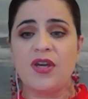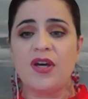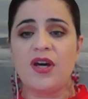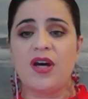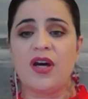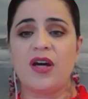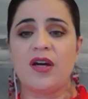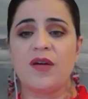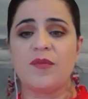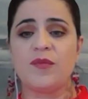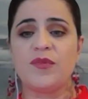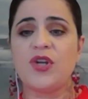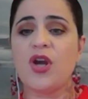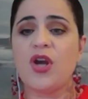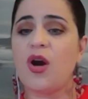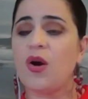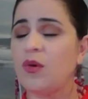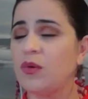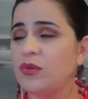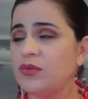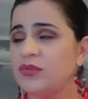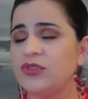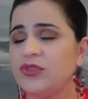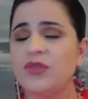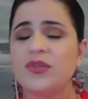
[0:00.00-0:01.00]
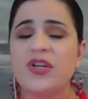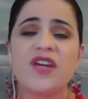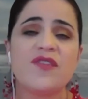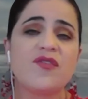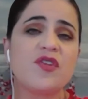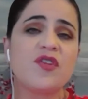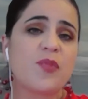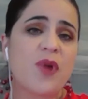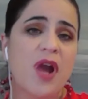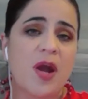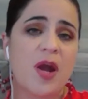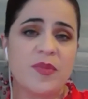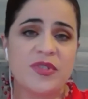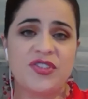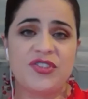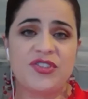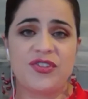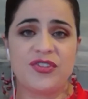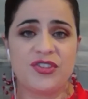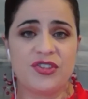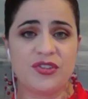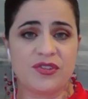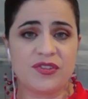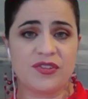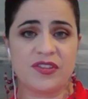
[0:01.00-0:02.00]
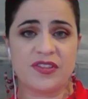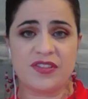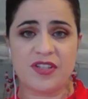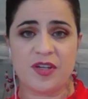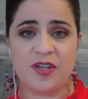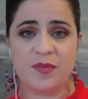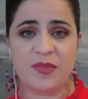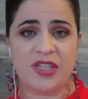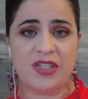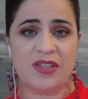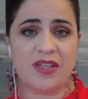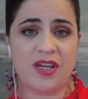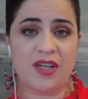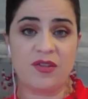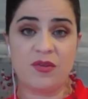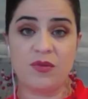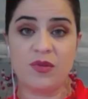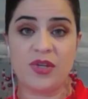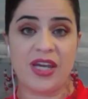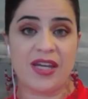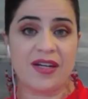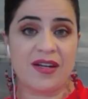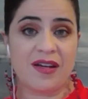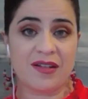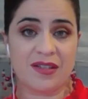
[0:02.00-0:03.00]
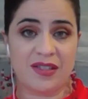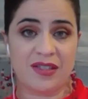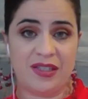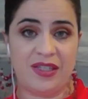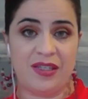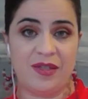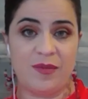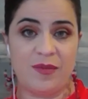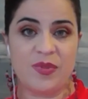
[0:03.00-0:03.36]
No, don't ever promise your children something that you cannot keep.